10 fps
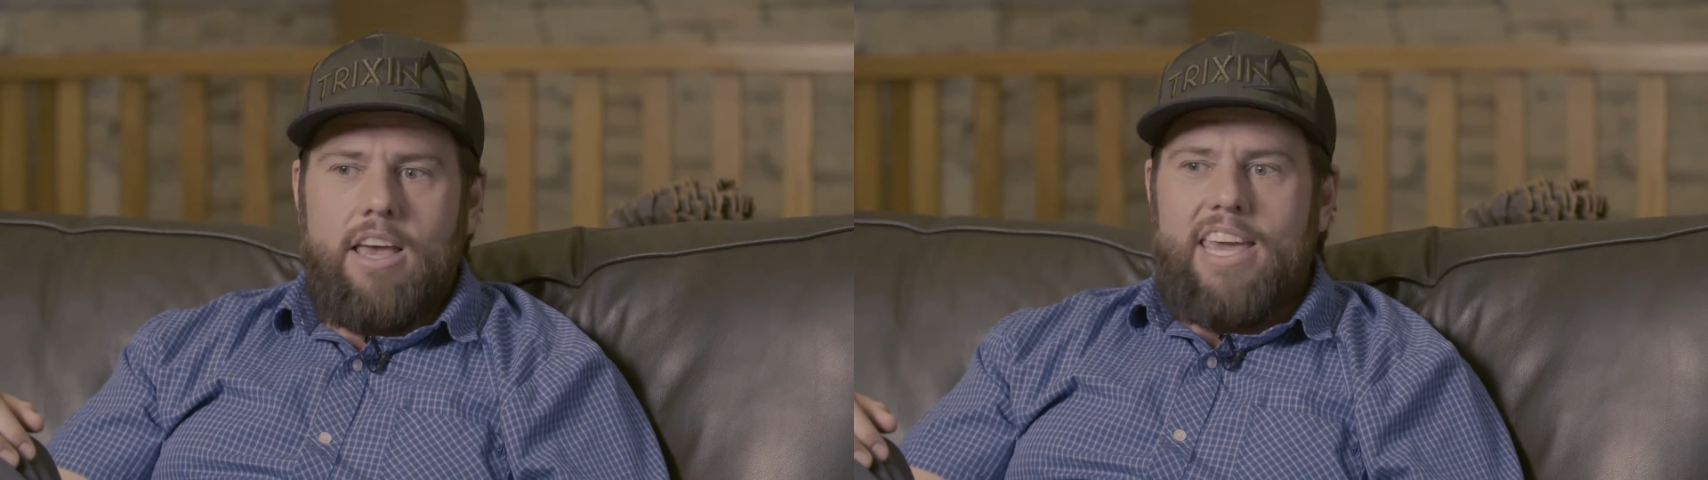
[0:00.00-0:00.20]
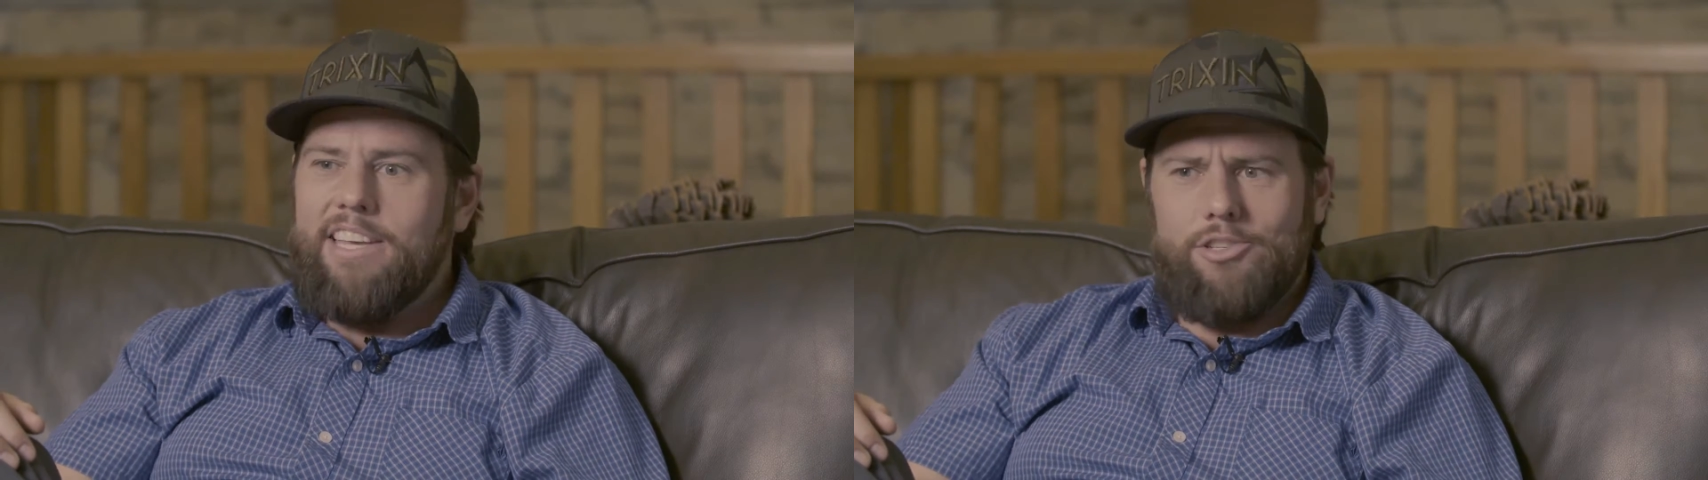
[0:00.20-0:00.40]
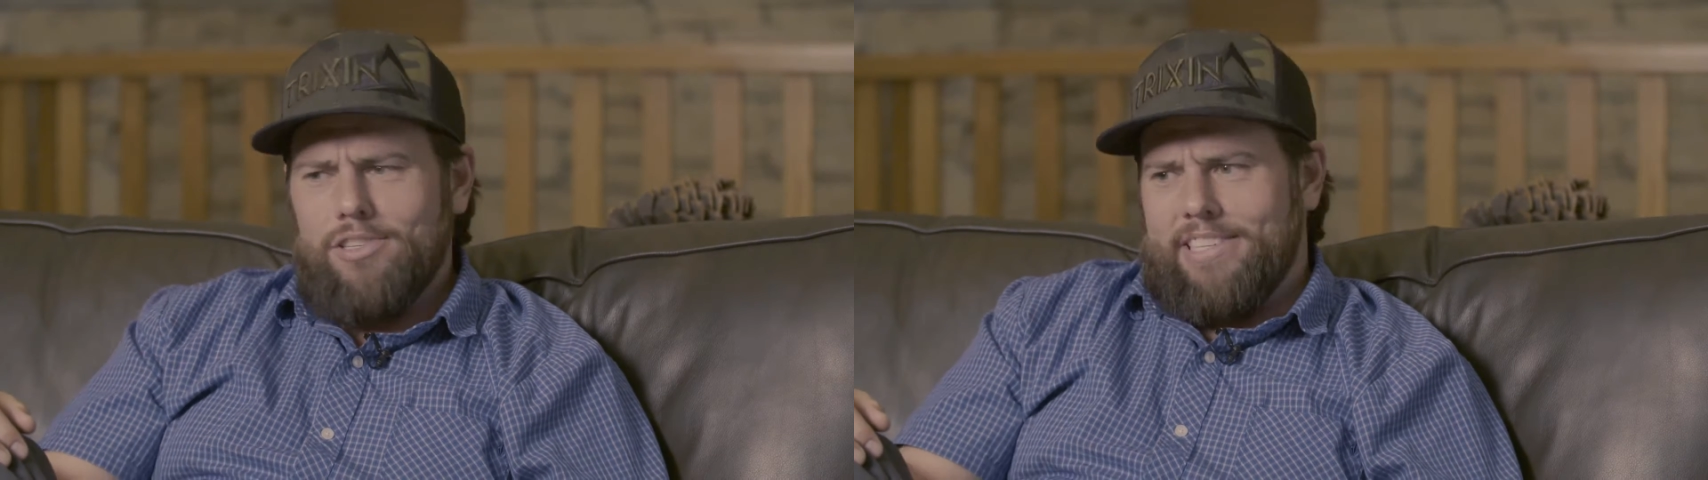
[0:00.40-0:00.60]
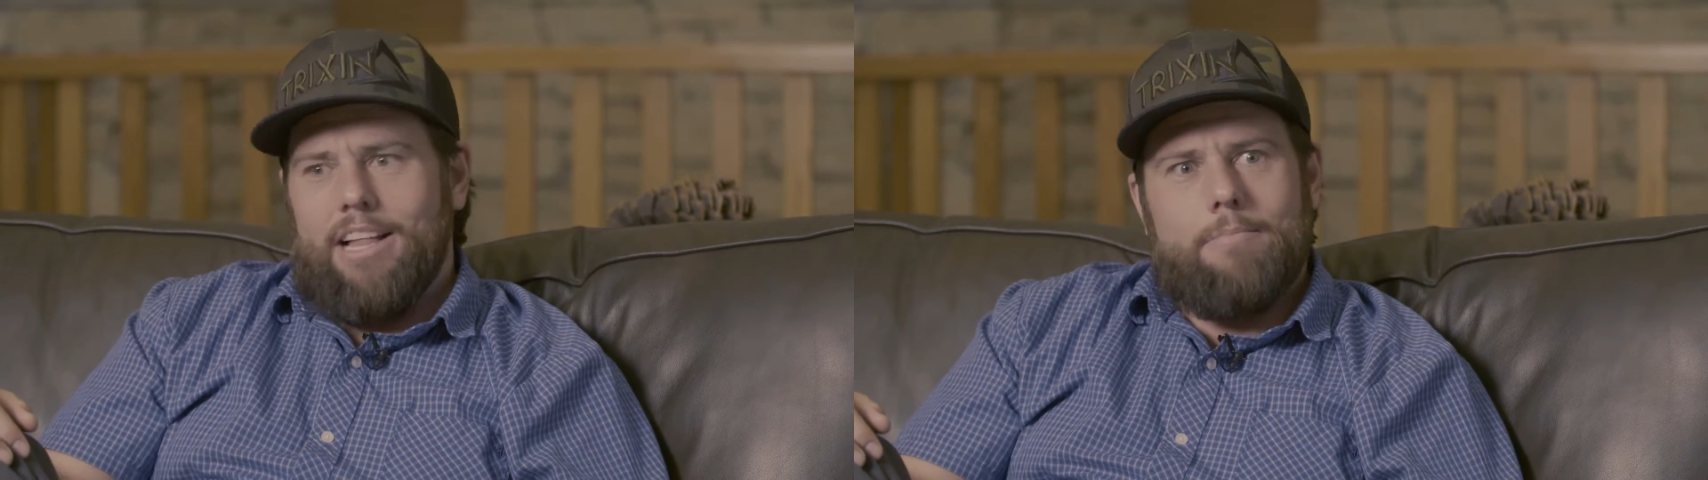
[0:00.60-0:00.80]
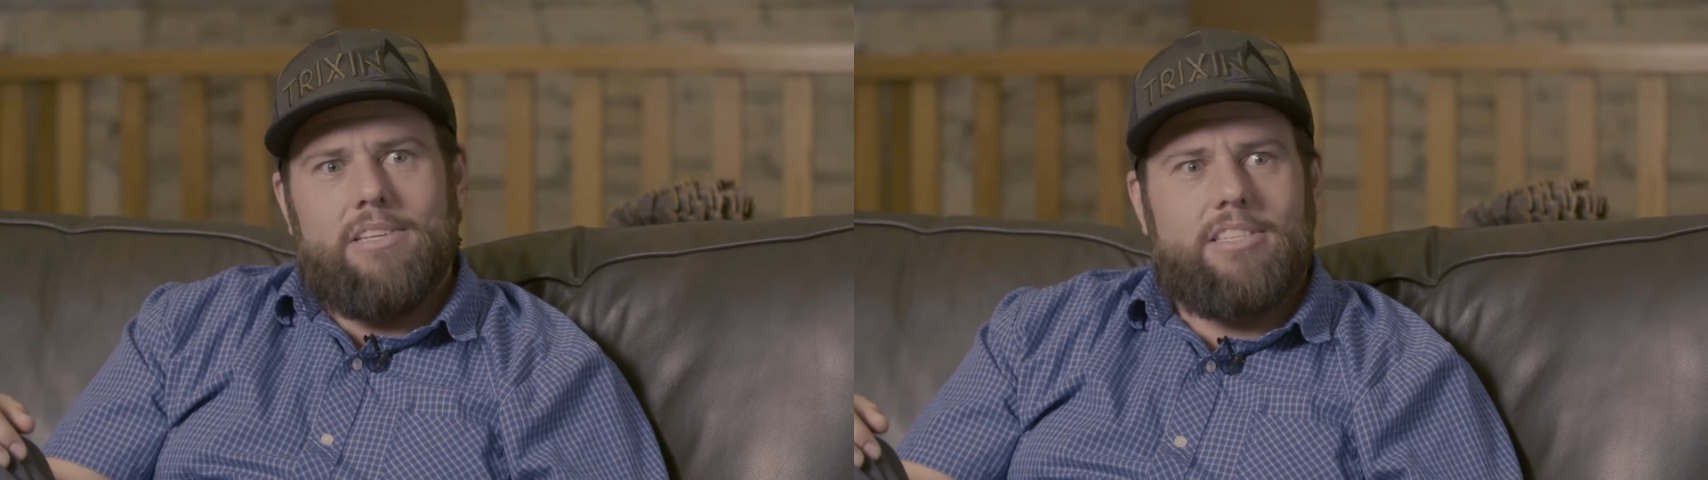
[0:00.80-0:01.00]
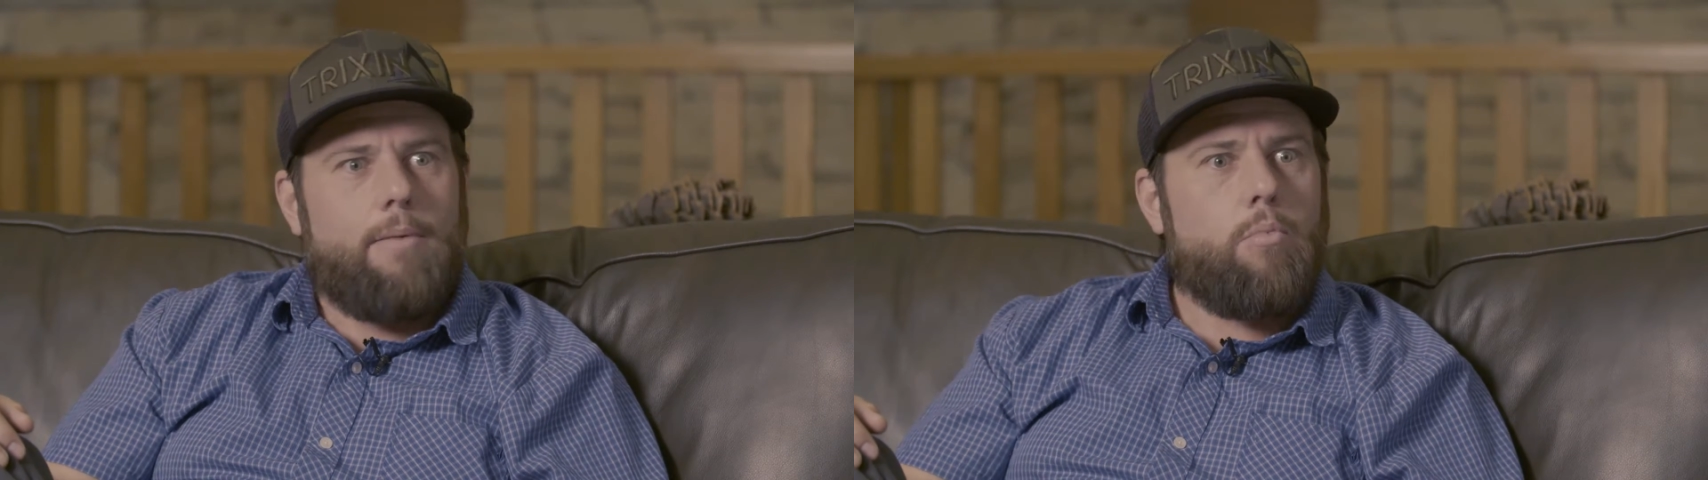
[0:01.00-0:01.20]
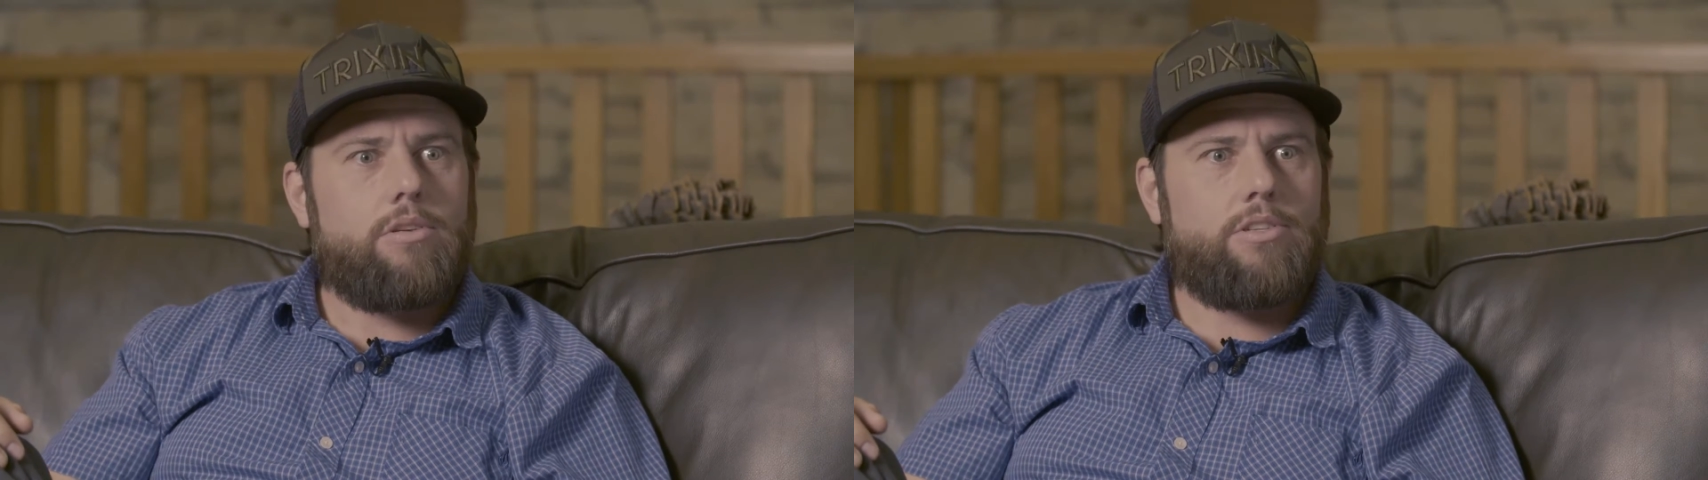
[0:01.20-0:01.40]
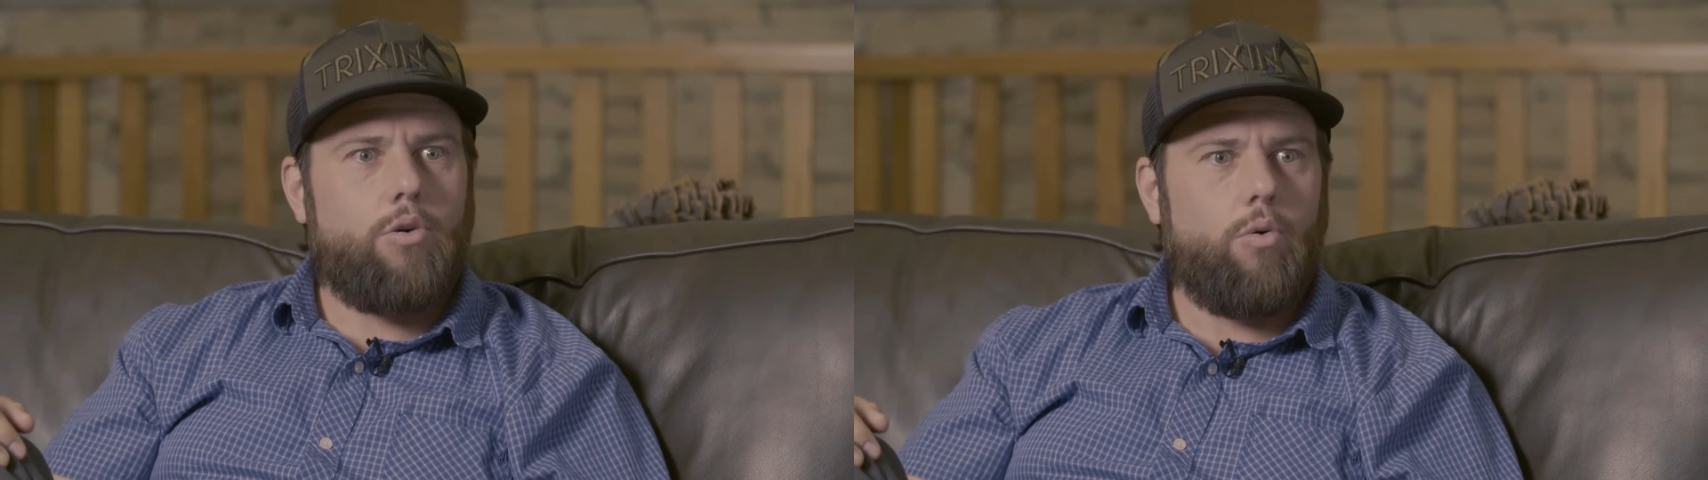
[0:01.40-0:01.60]
He's just telling me something
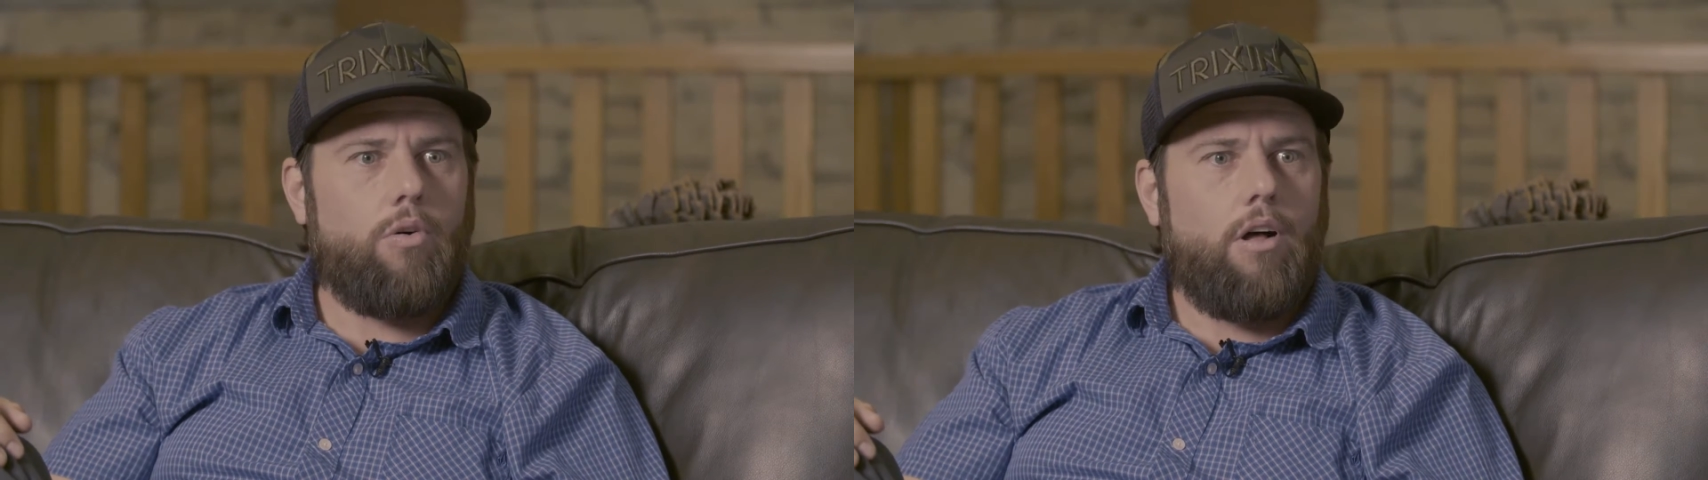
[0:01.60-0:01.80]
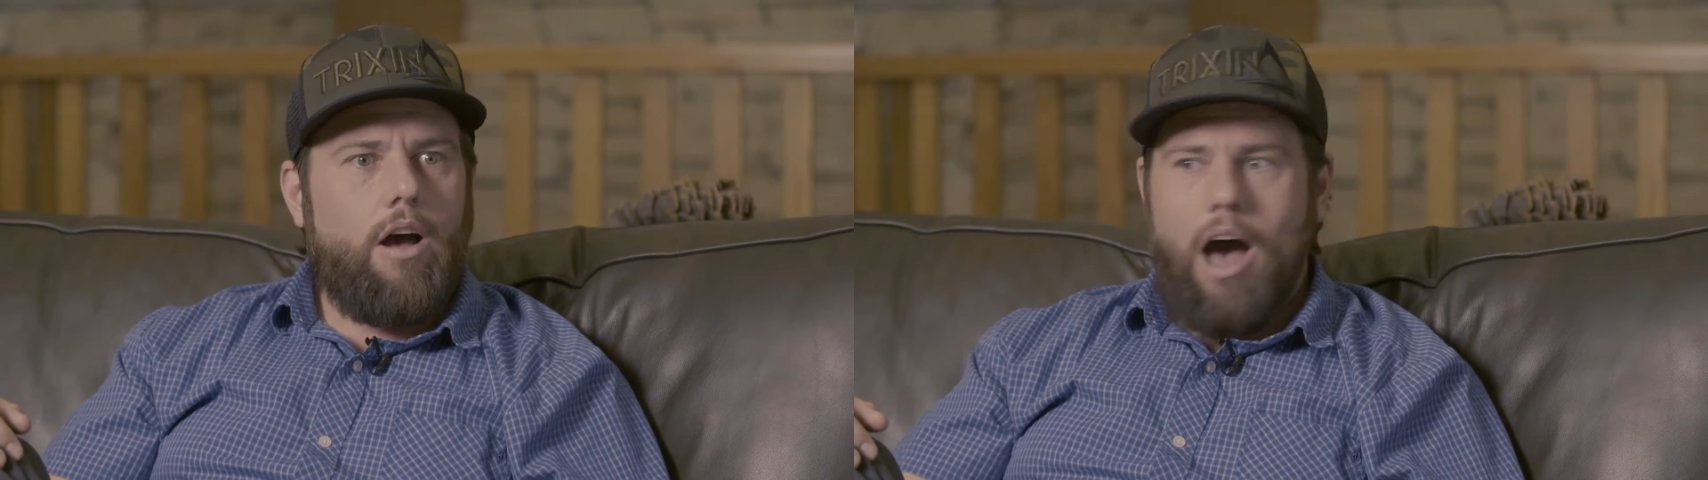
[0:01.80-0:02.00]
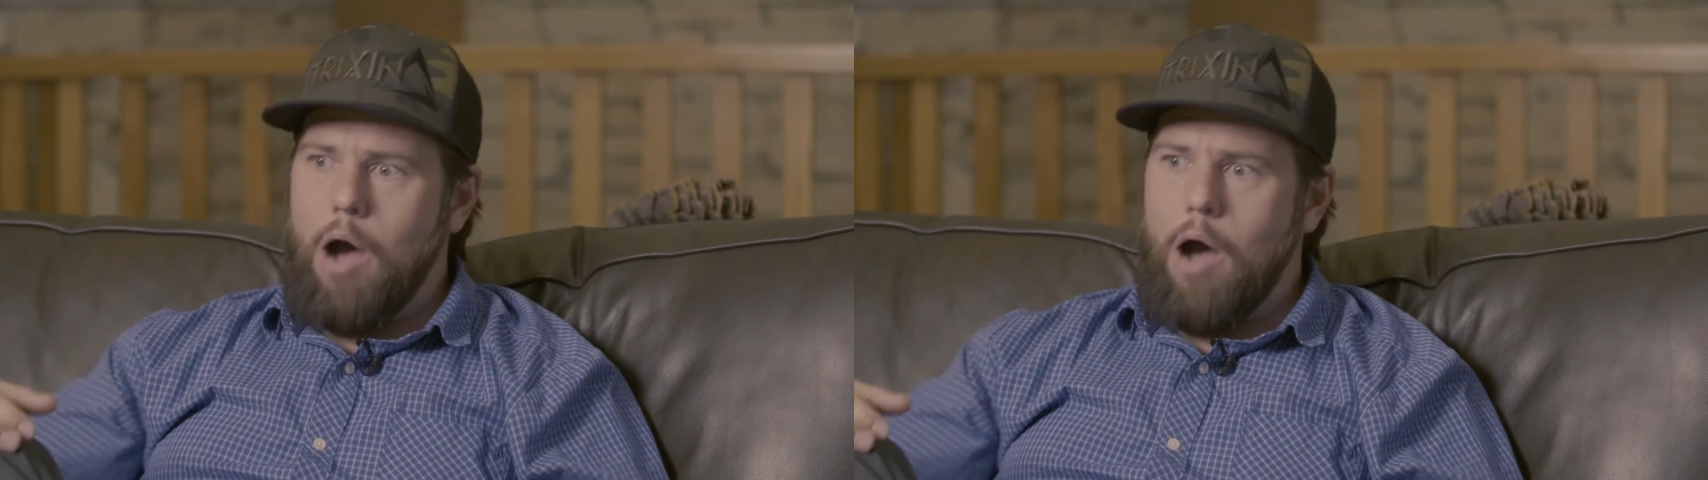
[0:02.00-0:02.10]
was cool.